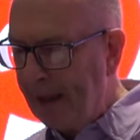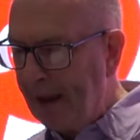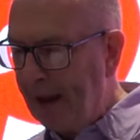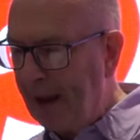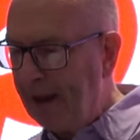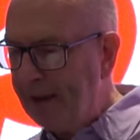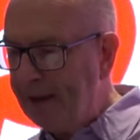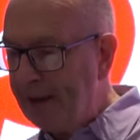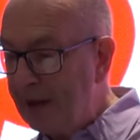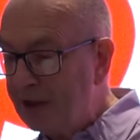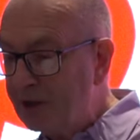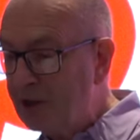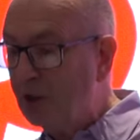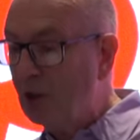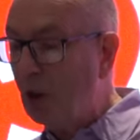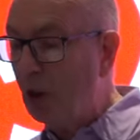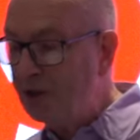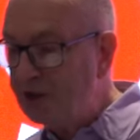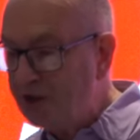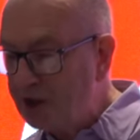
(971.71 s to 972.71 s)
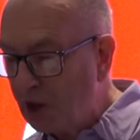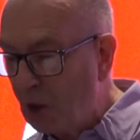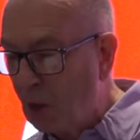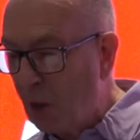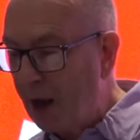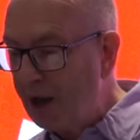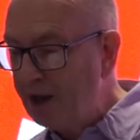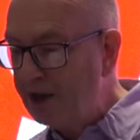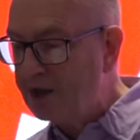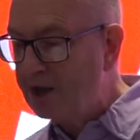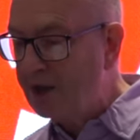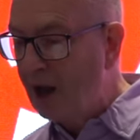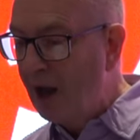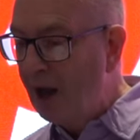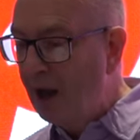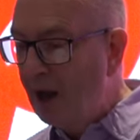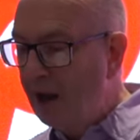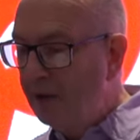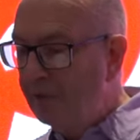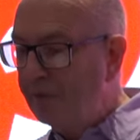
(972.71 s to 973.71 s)
and its
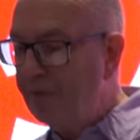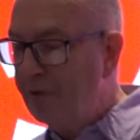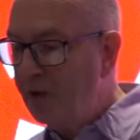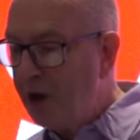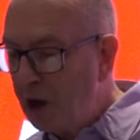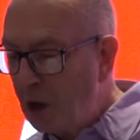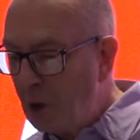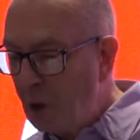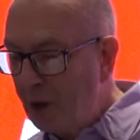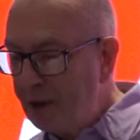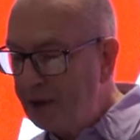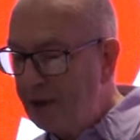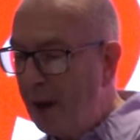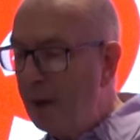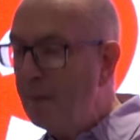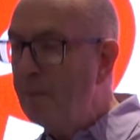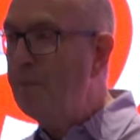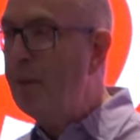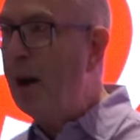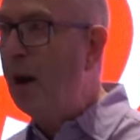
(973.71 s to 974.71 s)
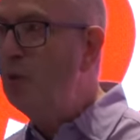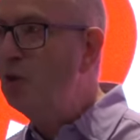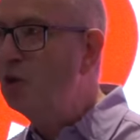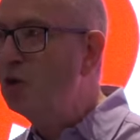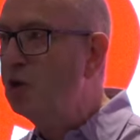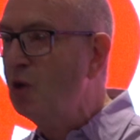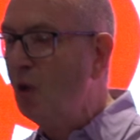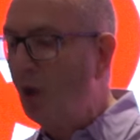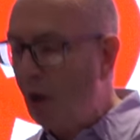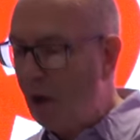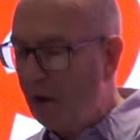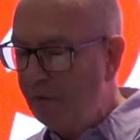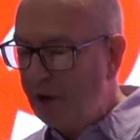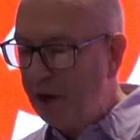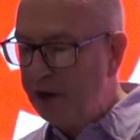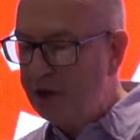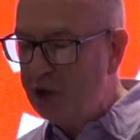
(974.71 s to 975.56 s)
consequence, frequent bouts of